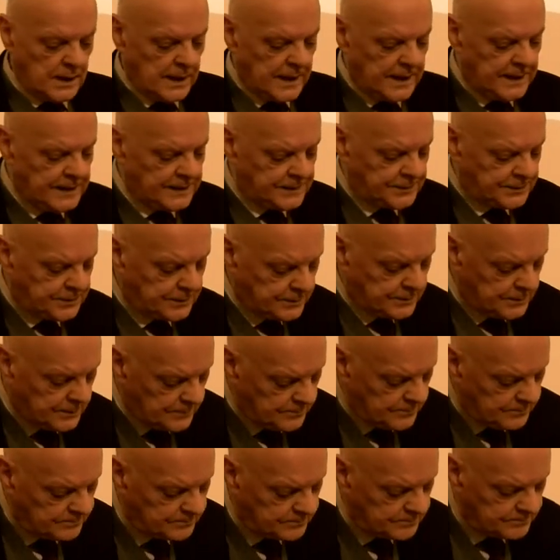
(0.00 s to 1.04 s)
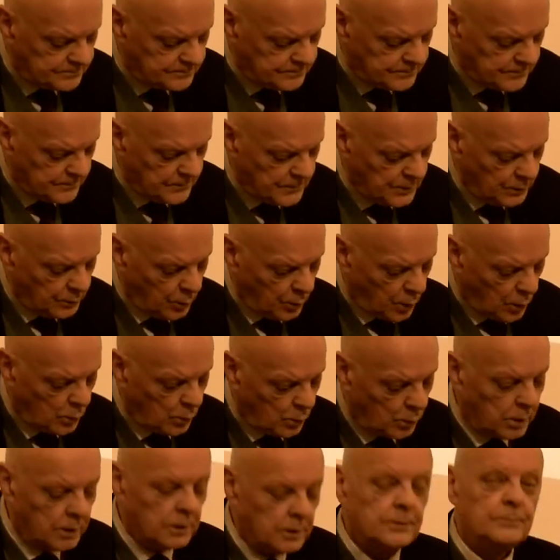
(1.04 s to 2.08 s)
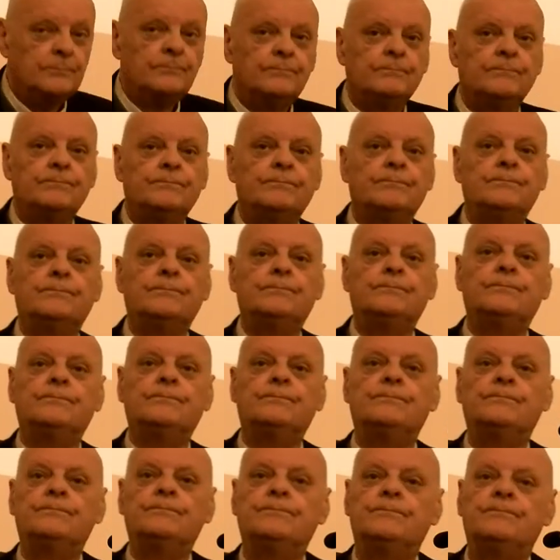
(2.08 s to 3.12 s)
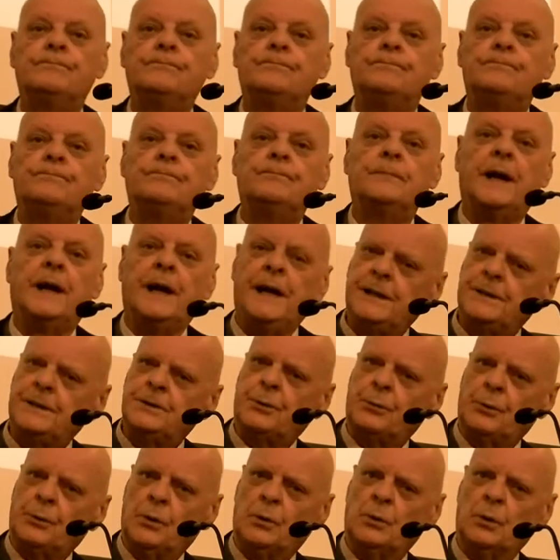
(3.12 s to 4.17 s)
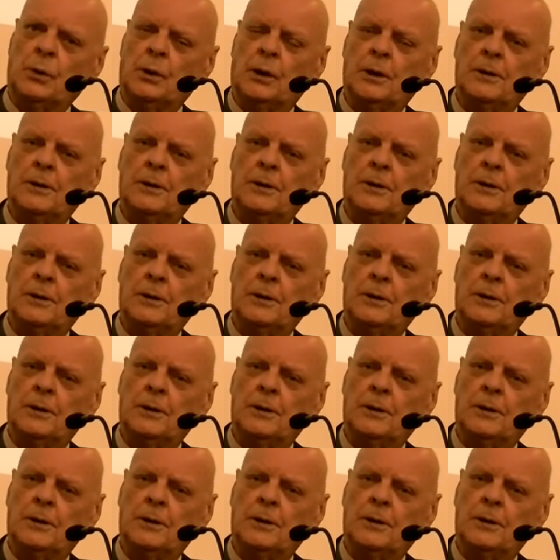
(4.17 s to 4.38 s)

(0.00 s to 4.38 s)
eat the roll. Eat the roll.